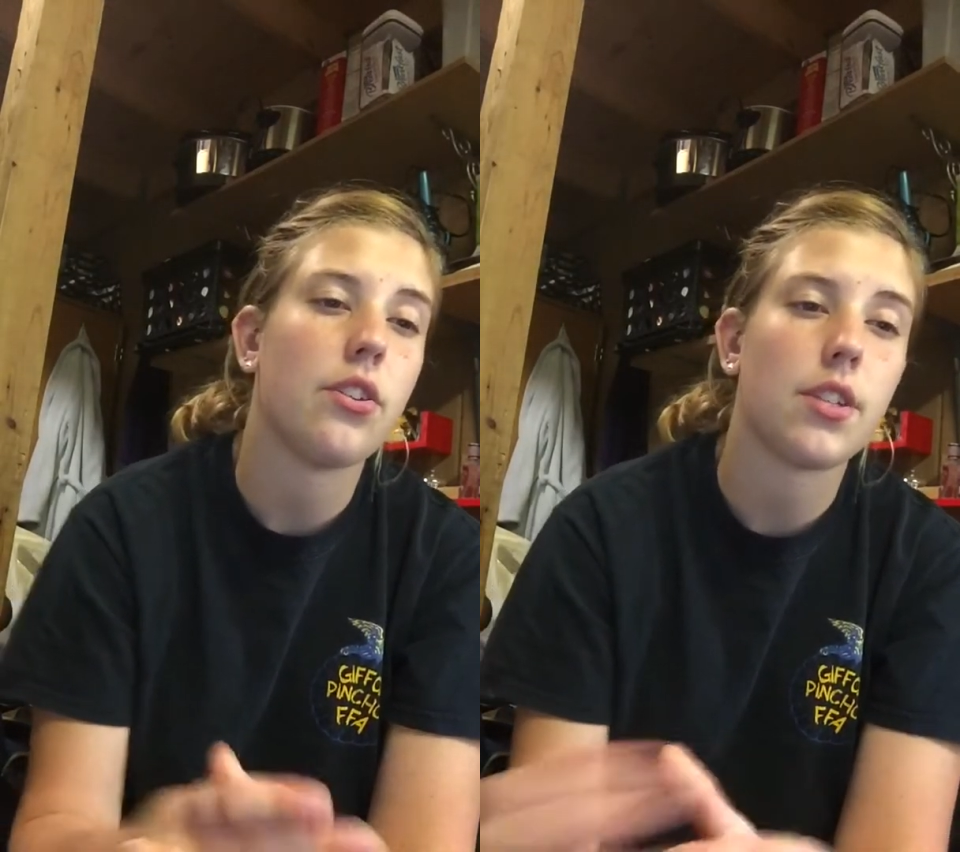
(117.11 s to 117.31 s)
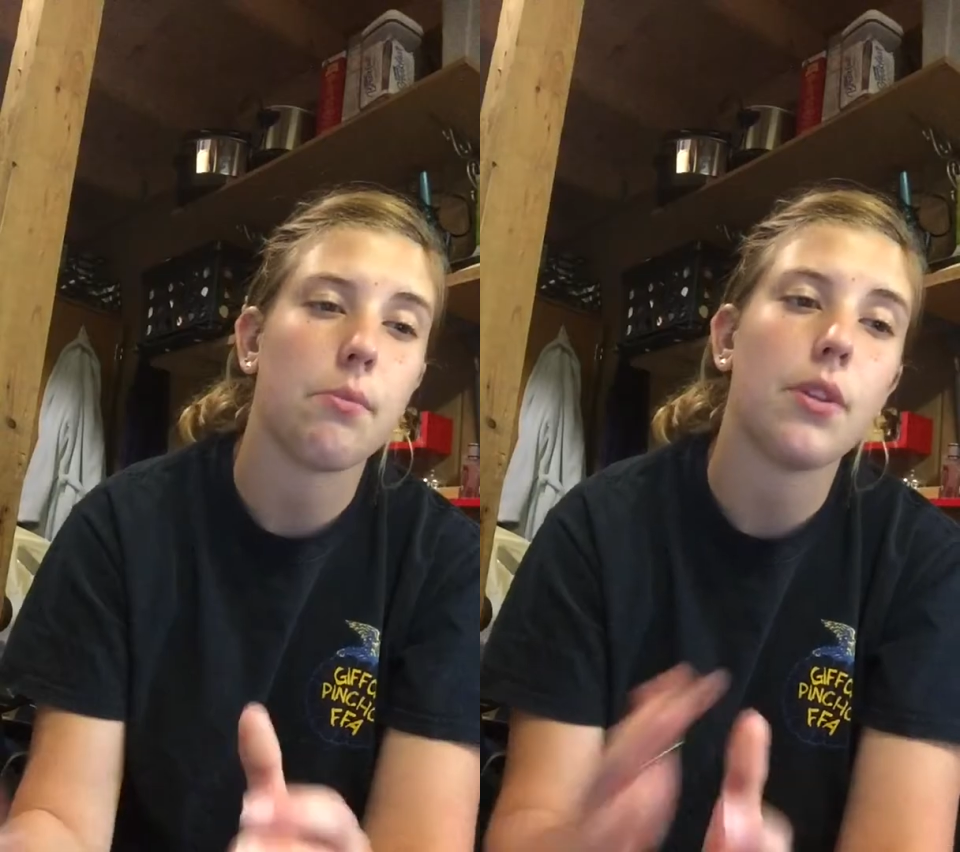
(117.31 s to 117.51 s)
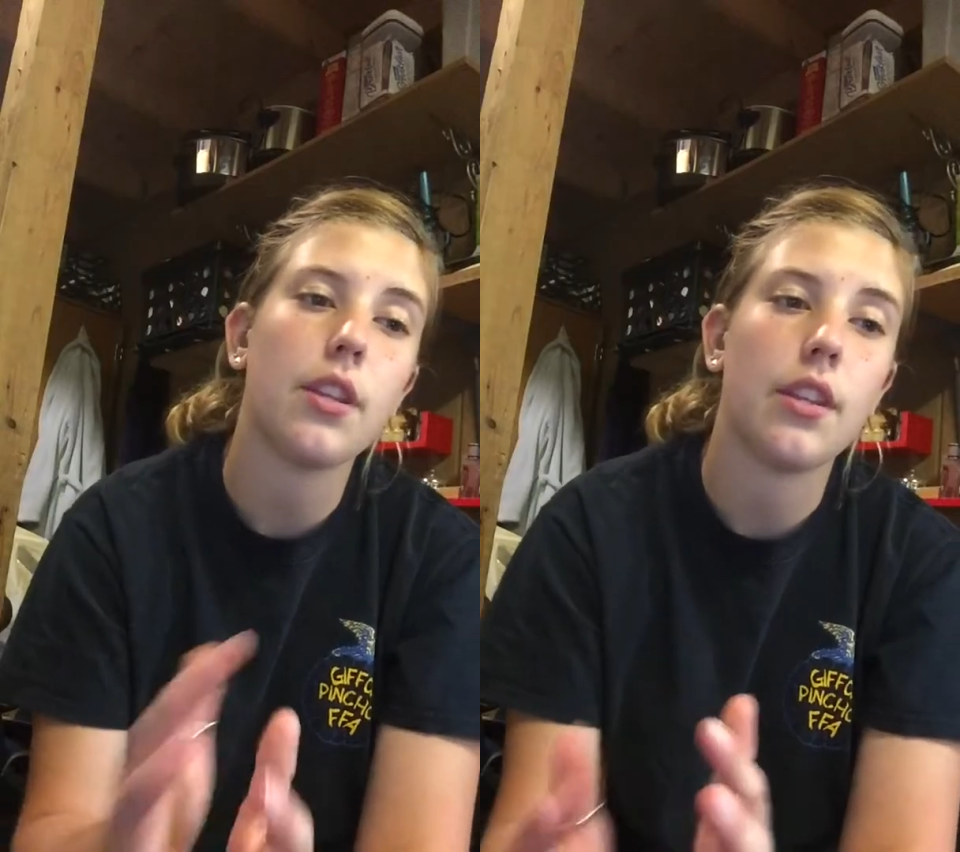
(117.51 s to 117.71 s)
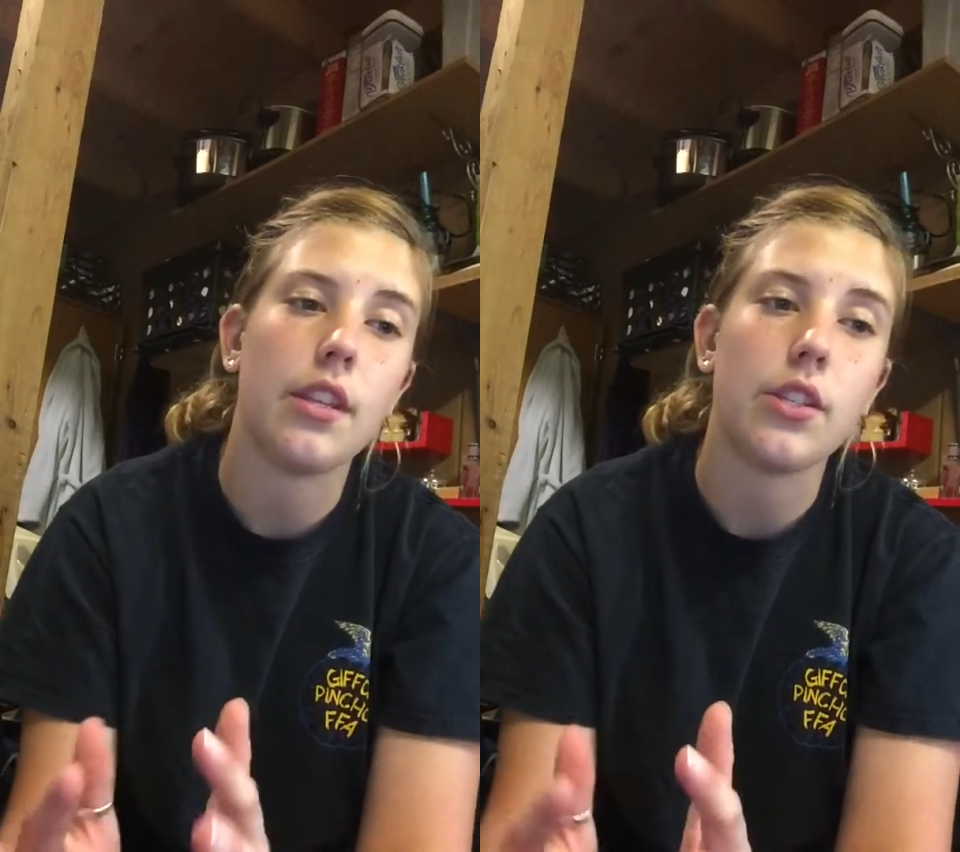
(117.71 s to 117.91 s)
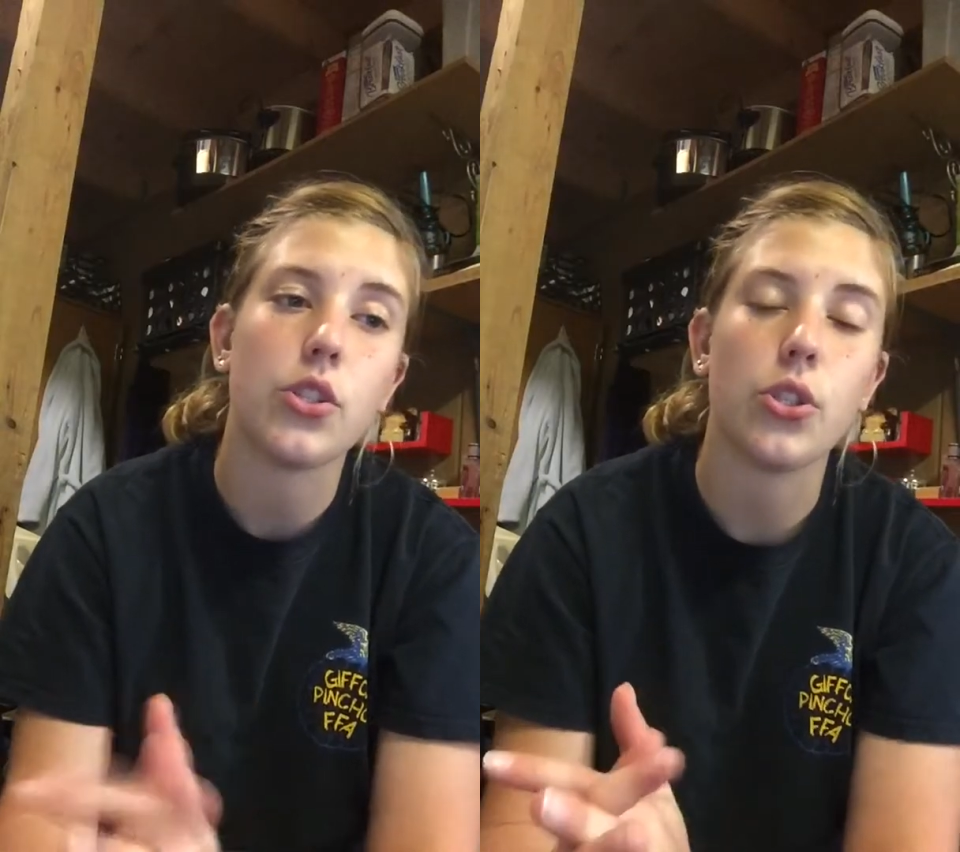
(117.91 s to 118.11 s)
some of
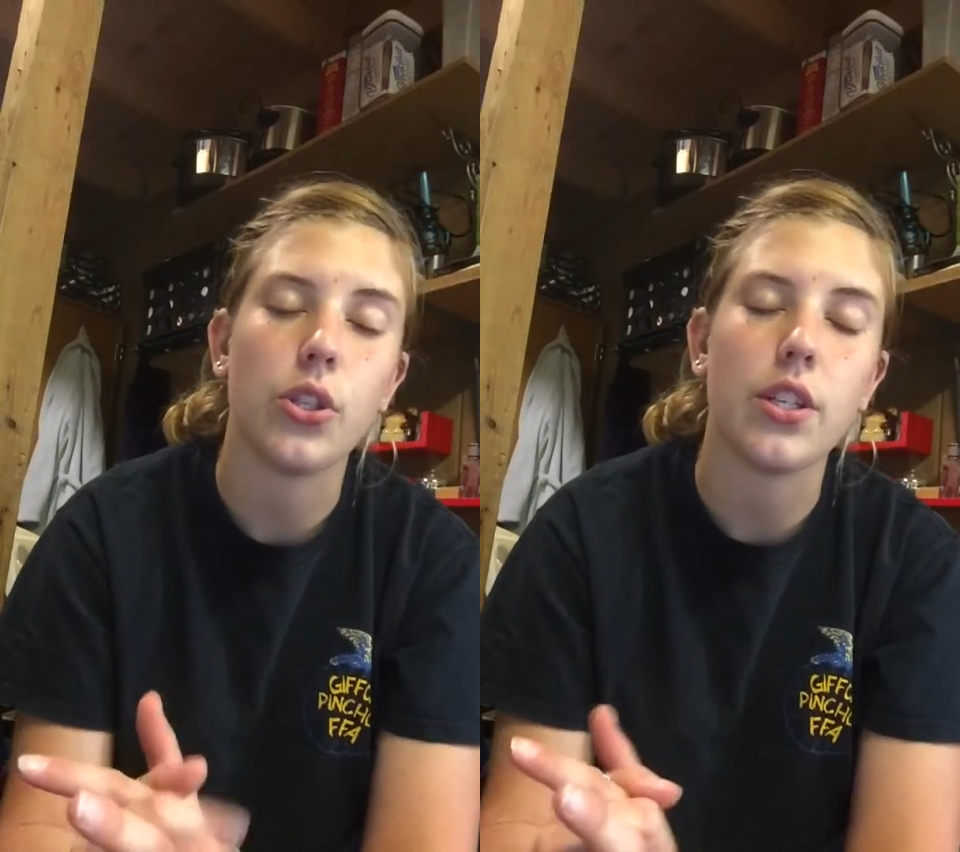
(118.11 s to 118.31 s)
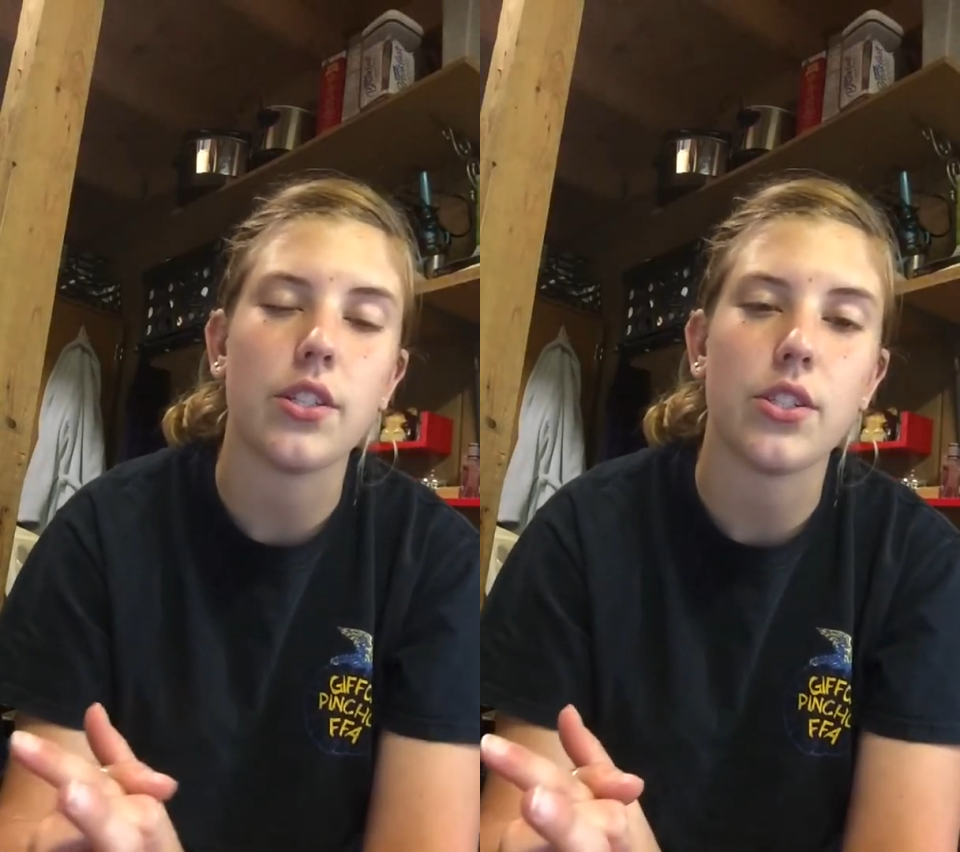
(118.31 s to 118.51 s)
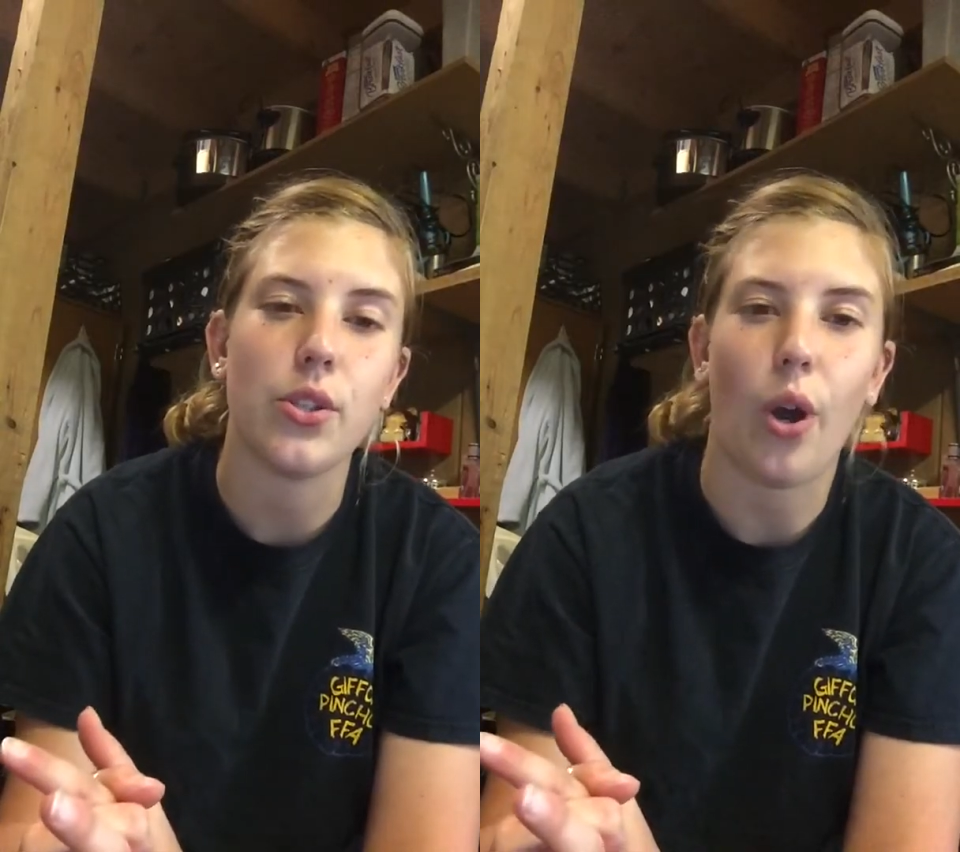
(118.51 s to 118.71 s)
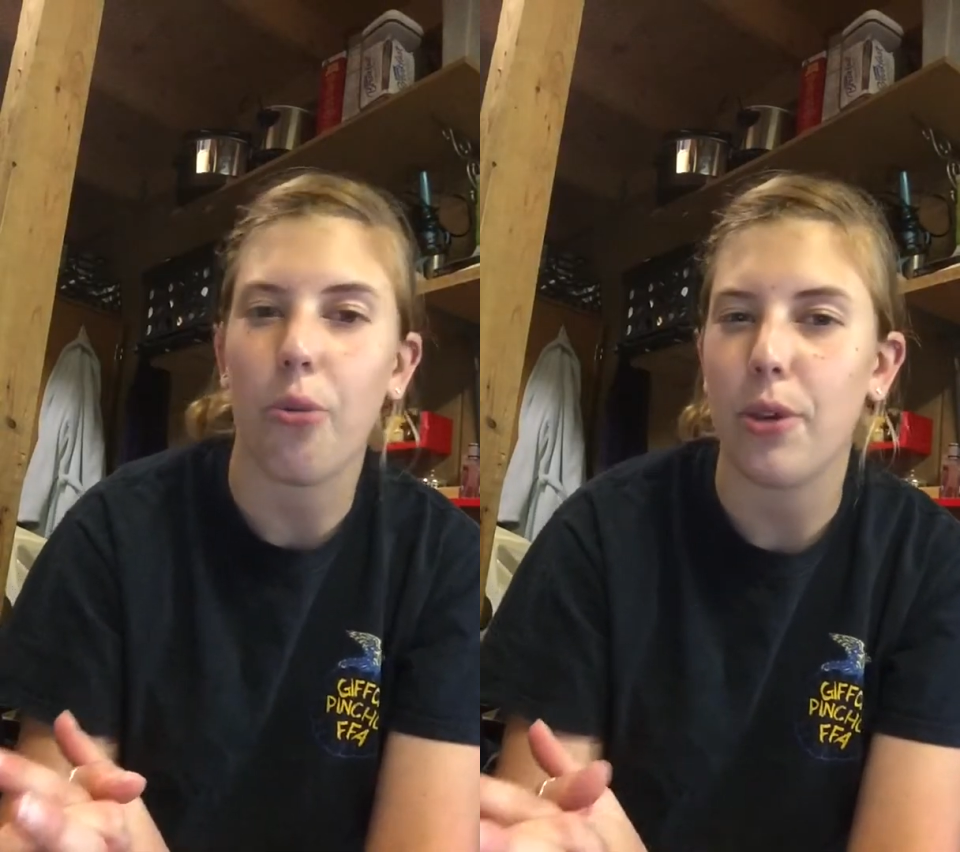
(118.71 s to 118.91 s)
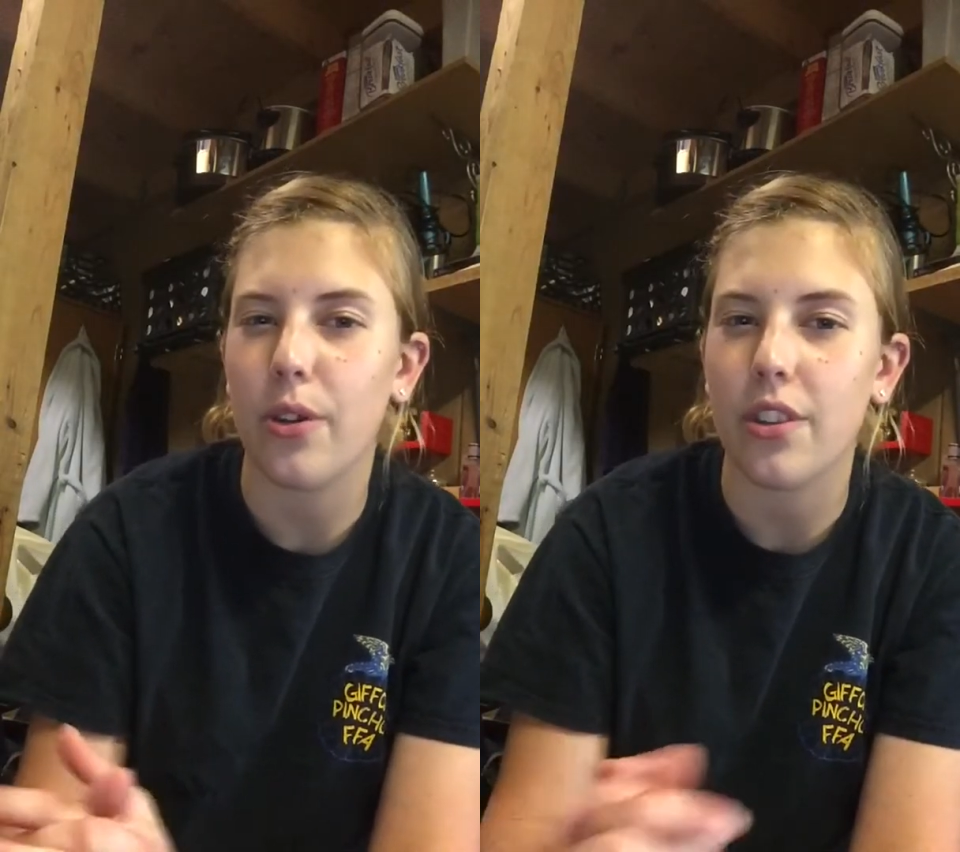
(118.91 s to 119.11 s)
the students to
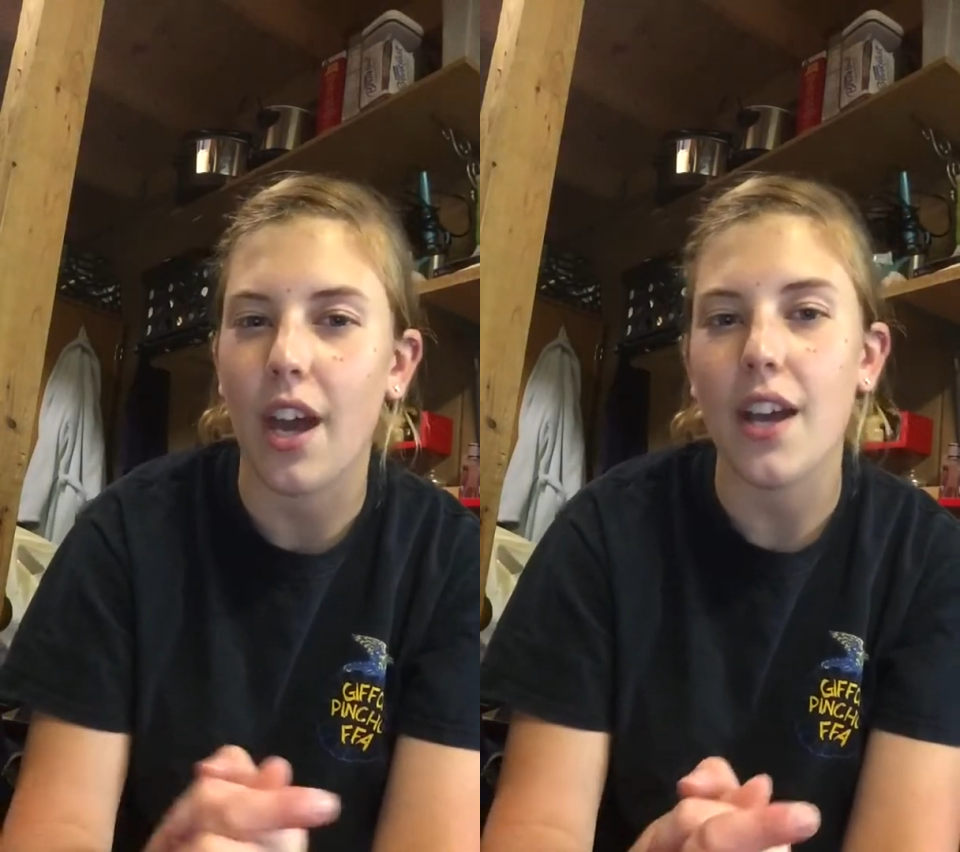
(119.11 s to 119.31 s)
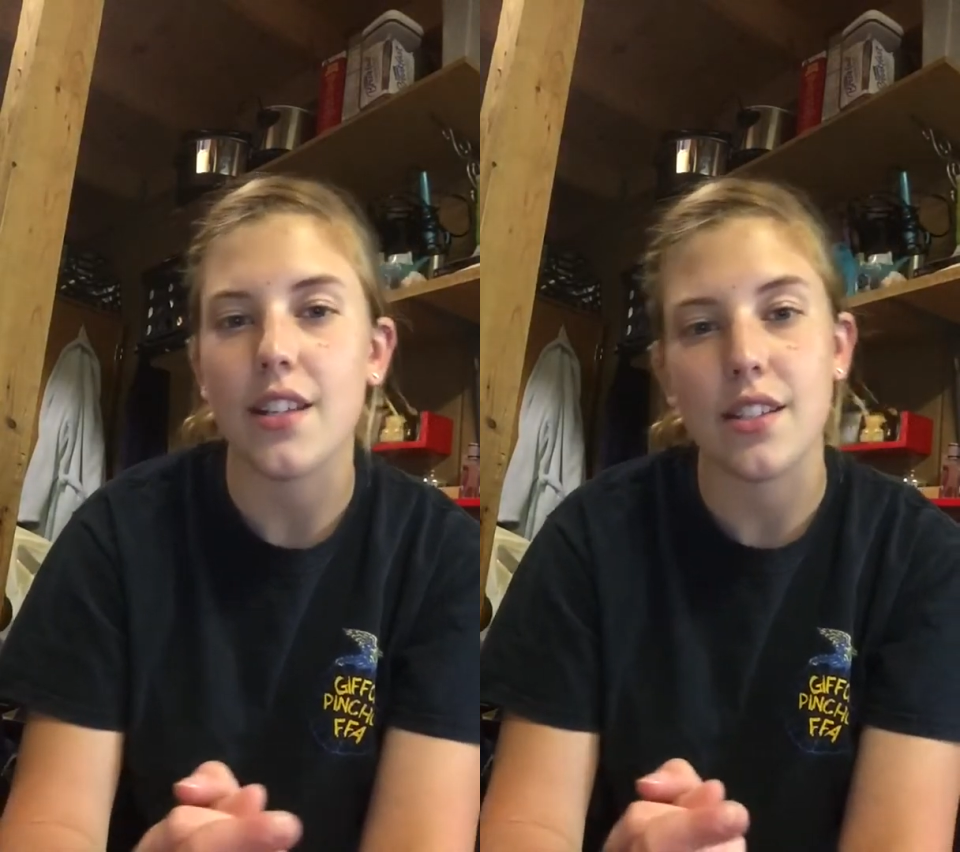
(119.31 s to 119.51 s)
help me with that,